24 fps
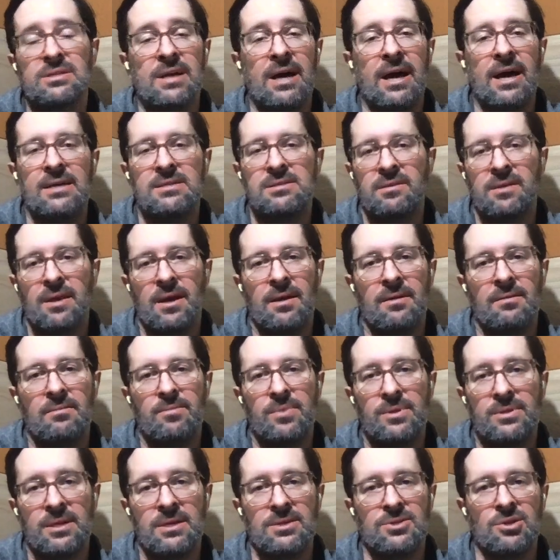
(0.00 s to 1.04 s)
and what the size of
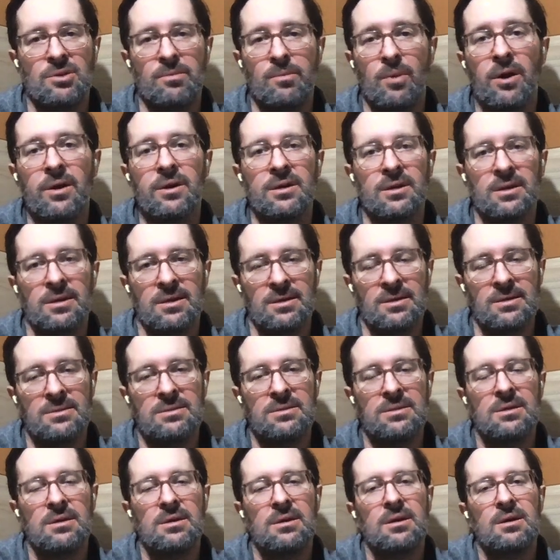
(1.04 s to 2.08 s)
that potential market
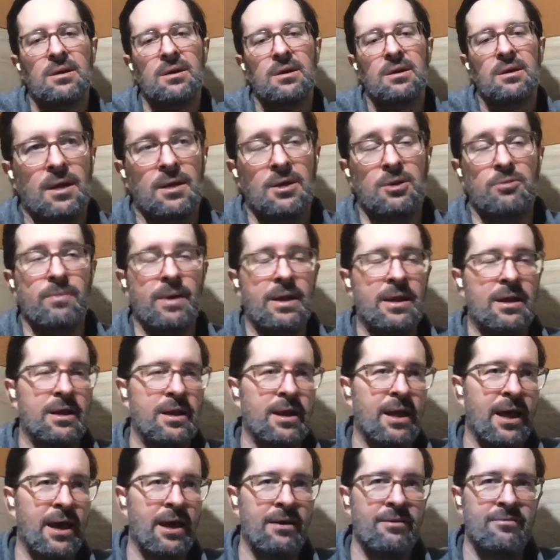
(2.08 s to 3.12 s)
is. And you
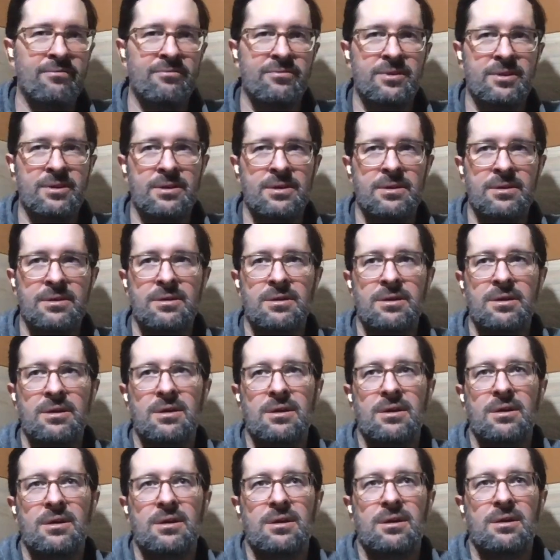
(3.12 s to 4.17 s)
may not have the
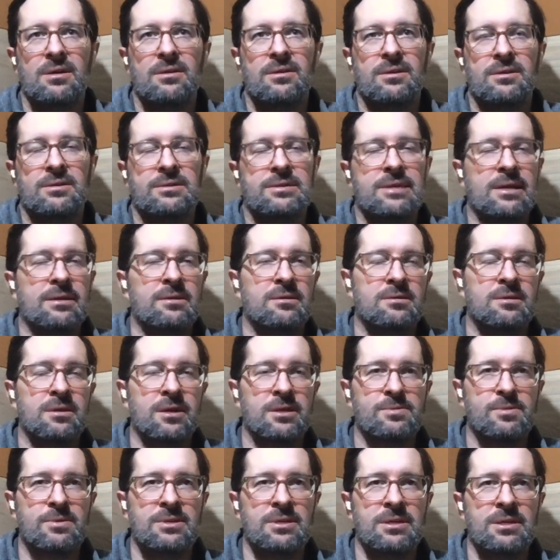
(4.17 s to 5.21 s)

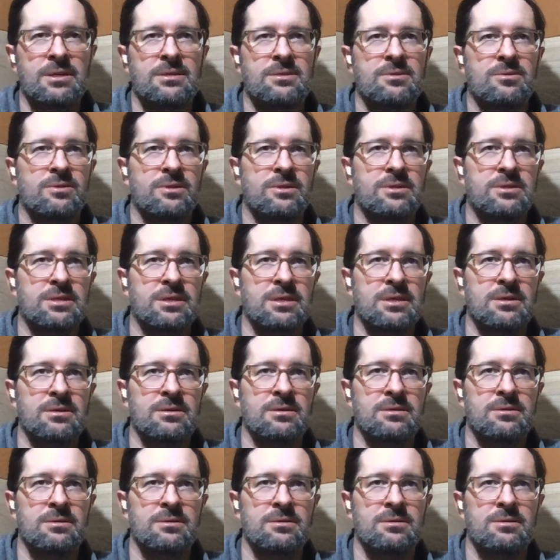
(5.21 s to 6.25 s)
technical expertise or the
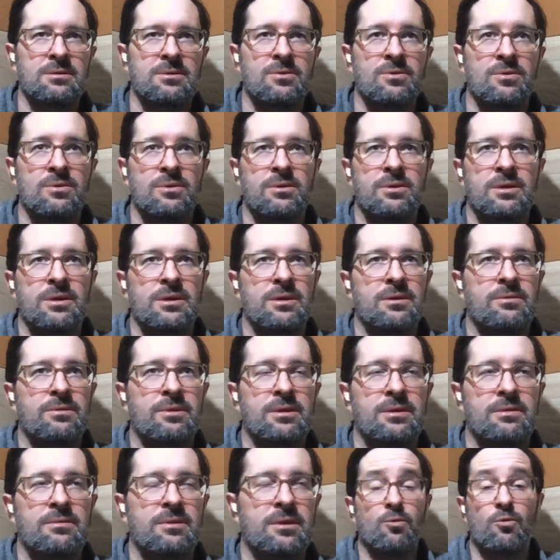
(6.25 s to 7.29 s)
skill or
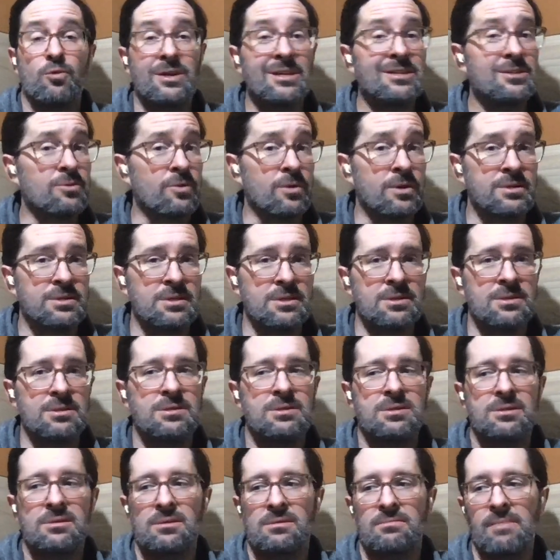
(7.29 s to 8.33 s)
the
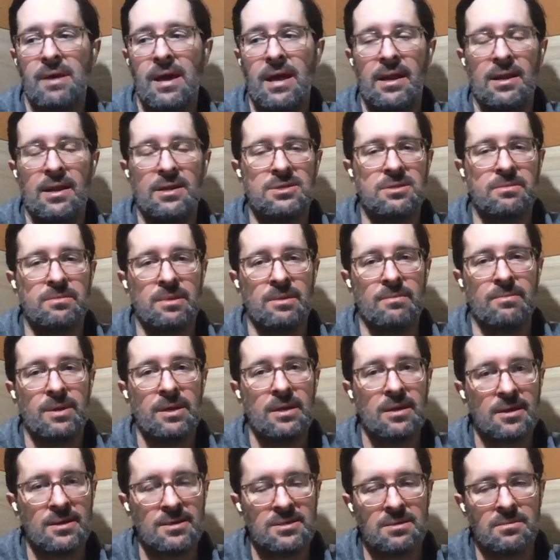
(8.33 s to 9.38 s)
resources to manage some of the
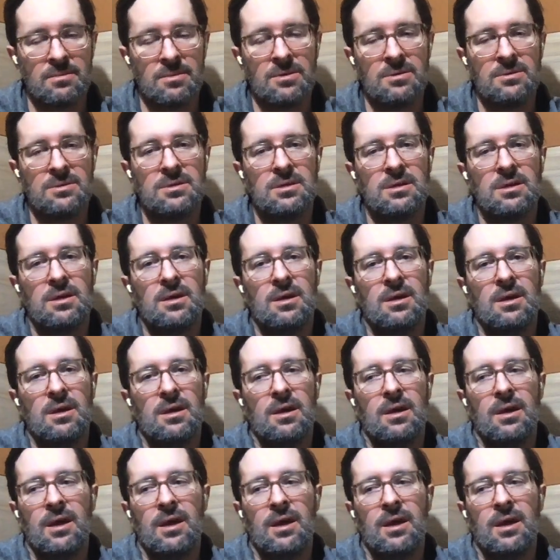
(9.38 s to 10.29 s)
big customers,